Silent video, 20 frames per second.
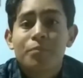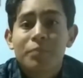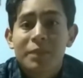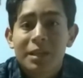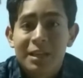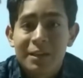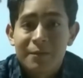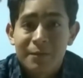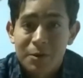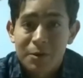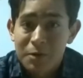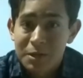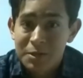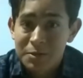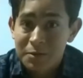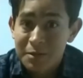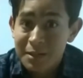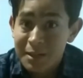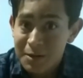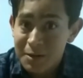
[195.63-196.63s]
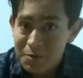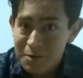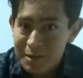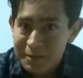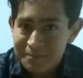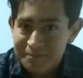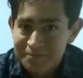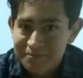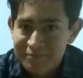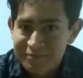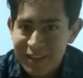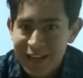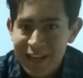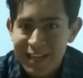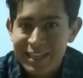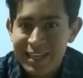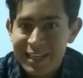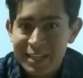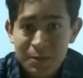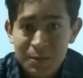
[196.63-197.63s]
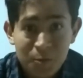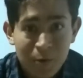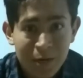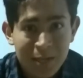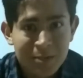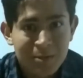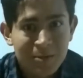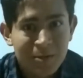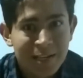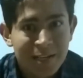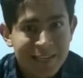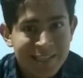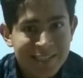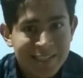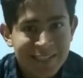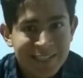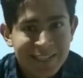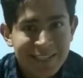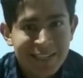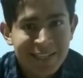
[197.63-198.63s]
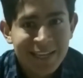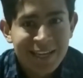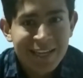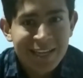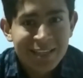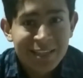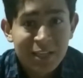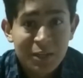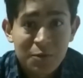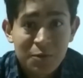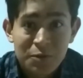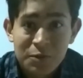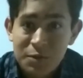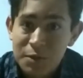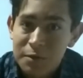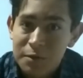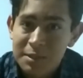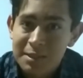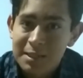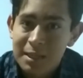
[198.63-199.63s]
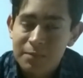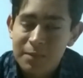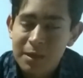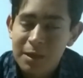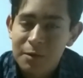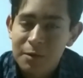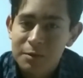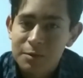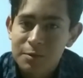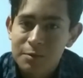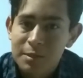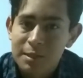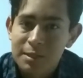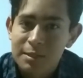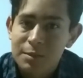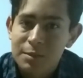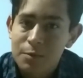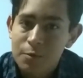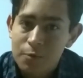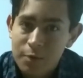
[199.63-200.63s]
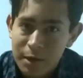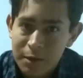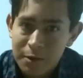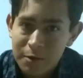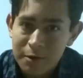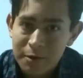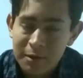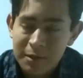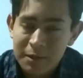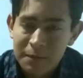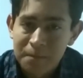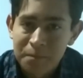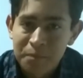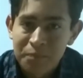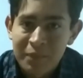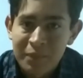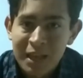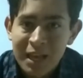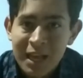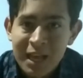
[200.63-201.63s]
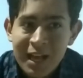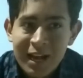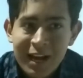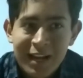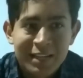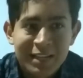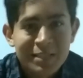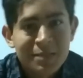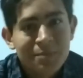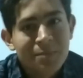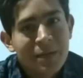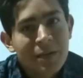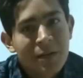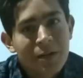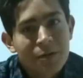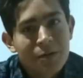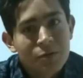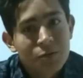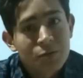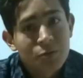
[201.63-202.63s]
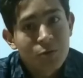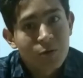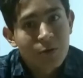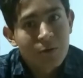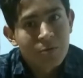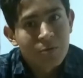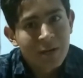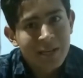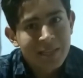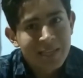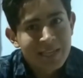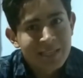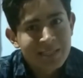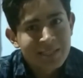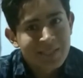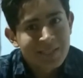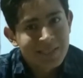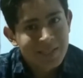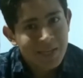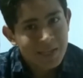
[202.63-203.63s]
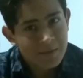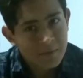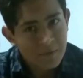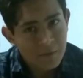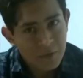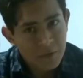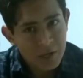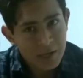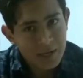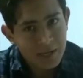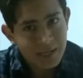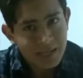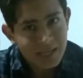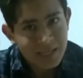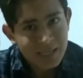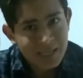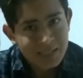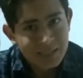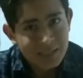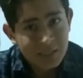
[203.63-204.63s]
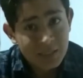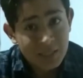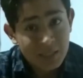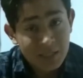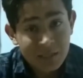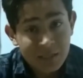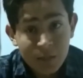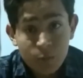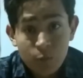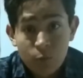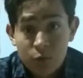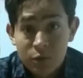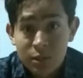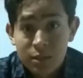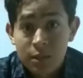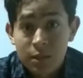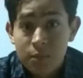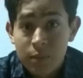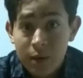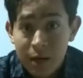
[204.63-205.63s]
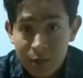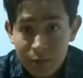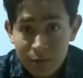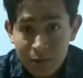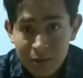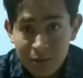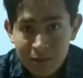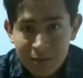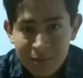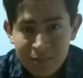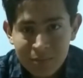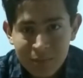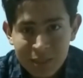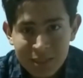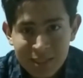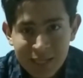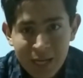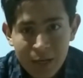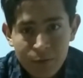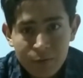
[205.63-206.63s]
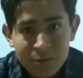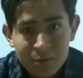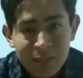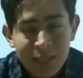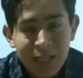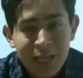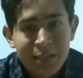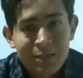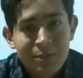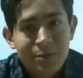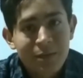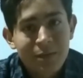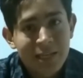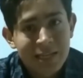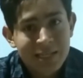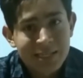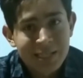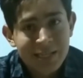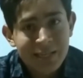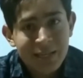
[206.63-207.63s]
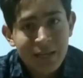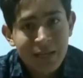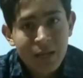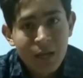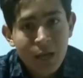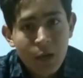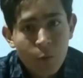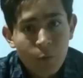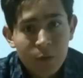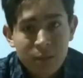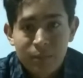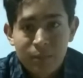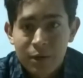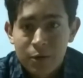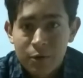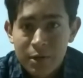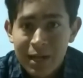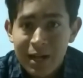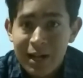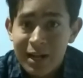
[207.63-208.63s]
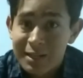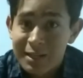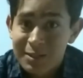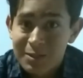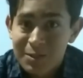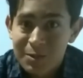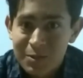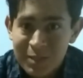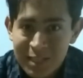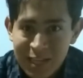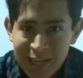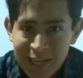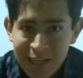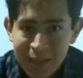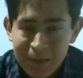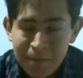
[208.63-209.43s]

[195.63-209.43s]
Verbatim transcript: liberation era. I can't wait to listen the new songs that belong to this new record. And it's because you already set free the genie that was in the bottle. But I would like to listen what Maria has to say